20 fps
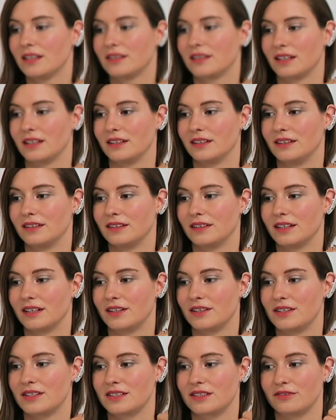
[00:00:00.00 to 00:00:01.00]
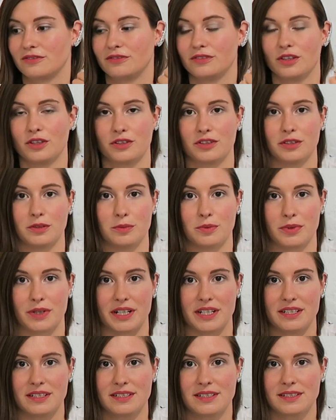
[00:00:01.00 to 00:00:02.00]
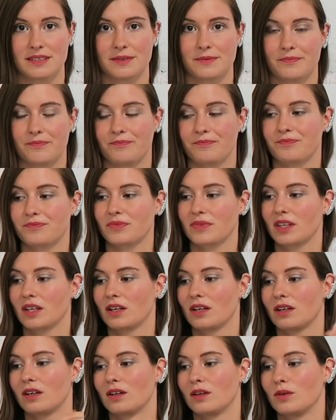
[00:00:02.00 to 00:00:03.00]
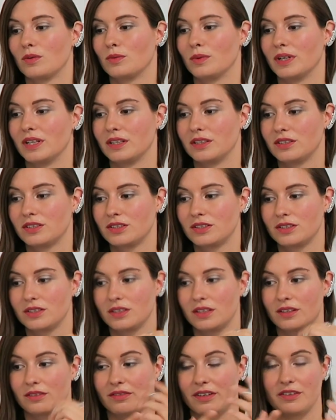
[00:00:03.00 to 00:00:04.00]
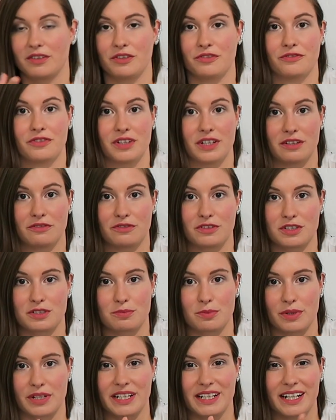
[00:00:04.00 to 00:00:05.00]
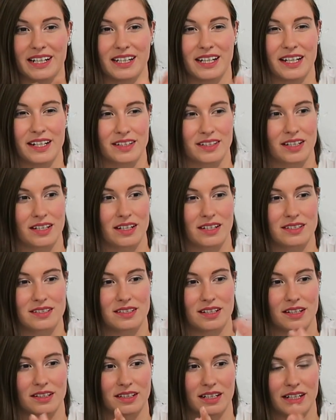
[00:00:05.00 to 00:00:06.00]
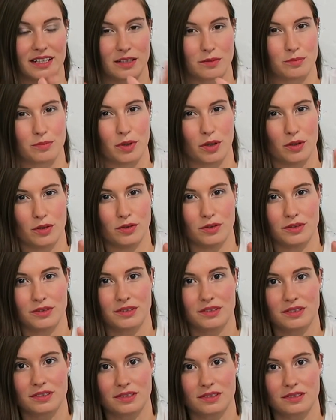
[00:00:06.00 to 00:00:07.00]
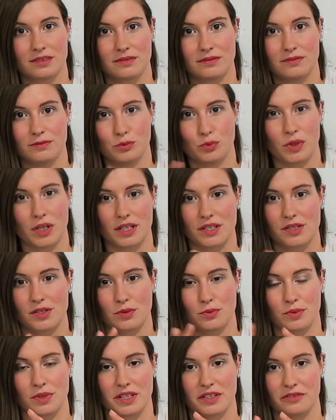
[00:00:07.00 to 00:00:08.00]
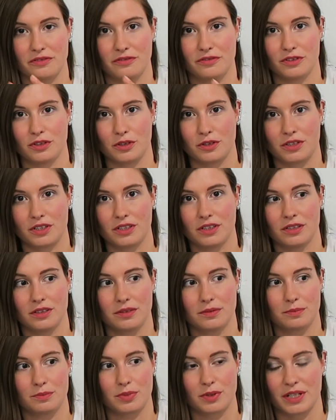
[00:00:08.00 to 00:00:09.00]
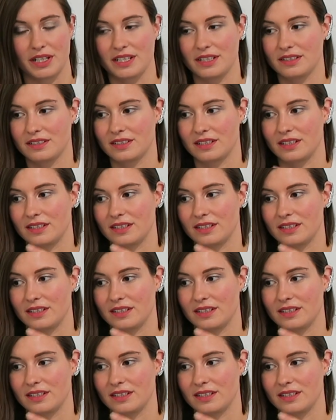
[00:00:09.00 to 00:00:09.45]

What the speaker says: Then there is the floral prints, which are very fitting for spring. I like that it's not like a bold one-to-one floral print.